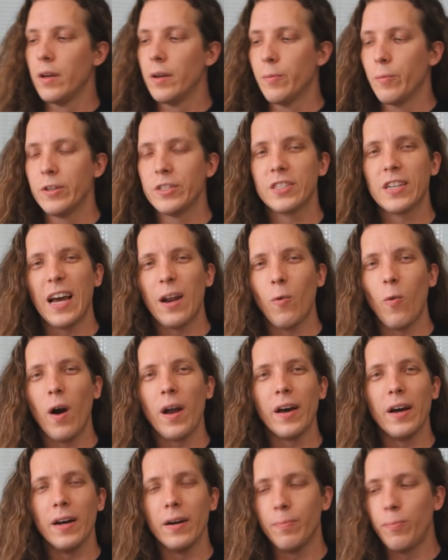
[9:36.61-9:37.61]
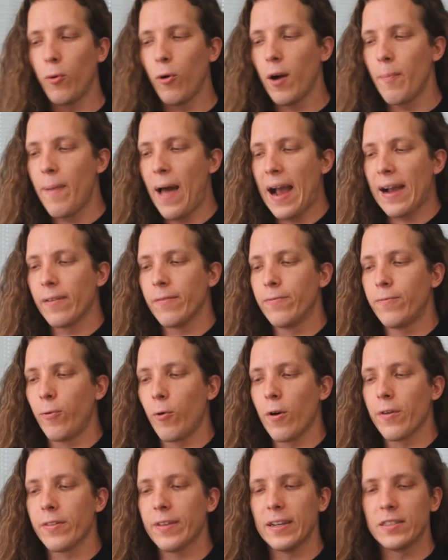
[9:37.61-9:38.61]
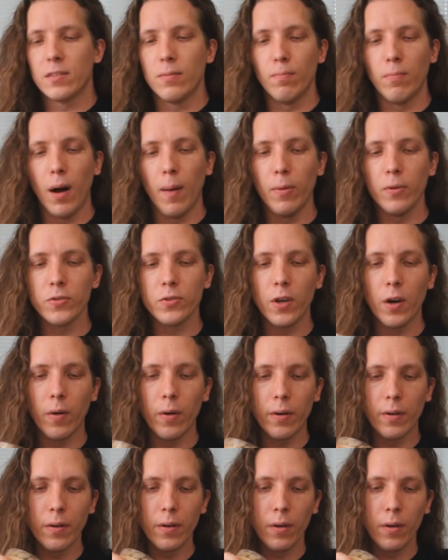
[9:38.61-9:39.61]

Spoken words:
we just kind of want to pour it back and forth, get some bubbles going.